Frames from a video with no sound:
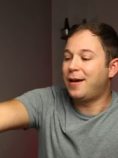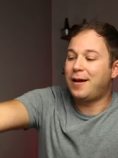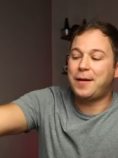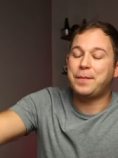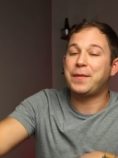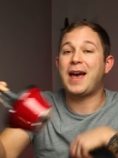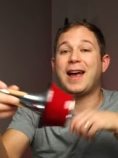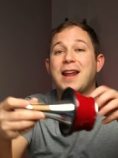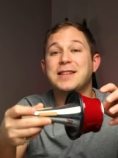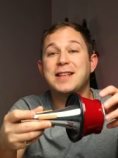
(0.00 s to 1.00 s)
um,
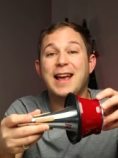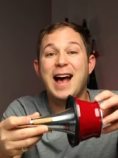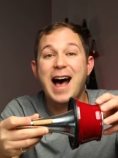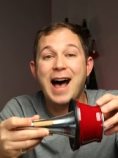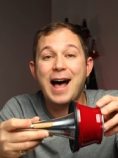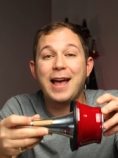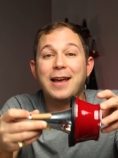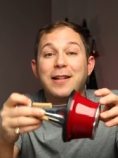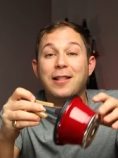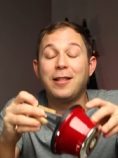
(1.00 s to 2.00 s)
I gotta say,
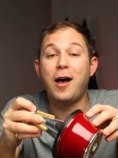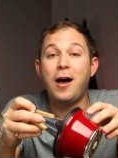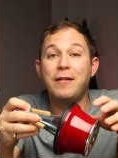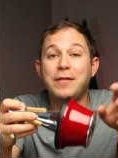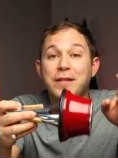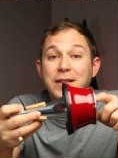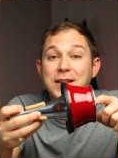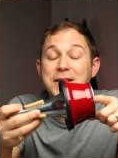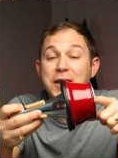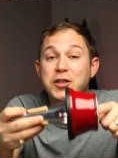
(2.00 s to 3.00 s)
I love
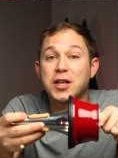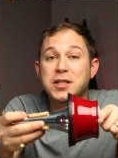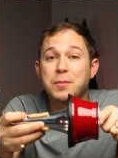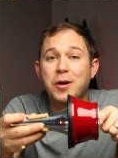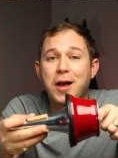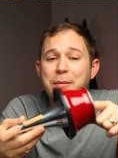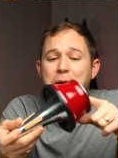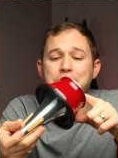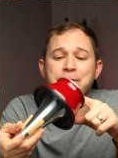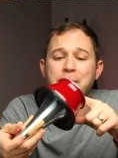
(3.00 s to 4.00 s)
this adjustable cup mute.